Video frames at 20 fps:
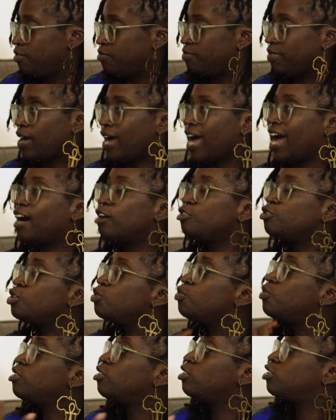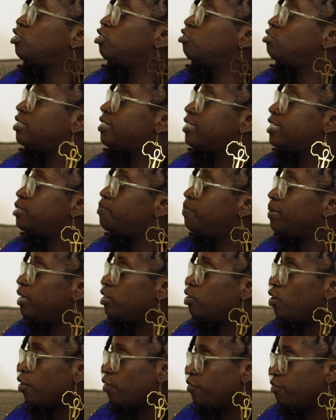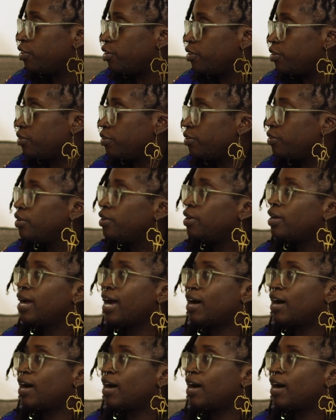Right? How do you want your children to speak of you? Mm-hmm.